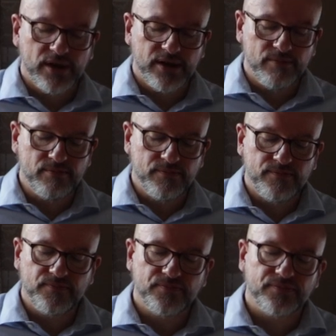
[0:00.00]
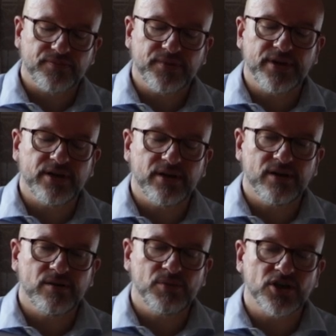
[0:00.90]
um,
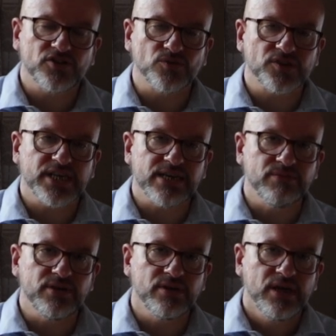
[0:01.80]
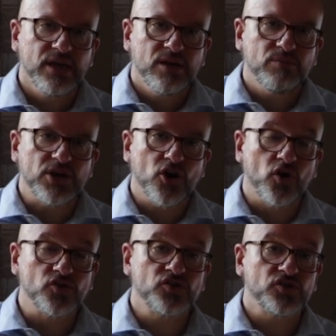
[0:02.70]
uh, personal statement
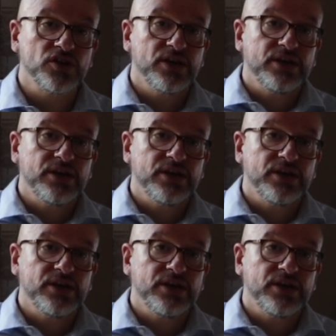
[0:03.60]
because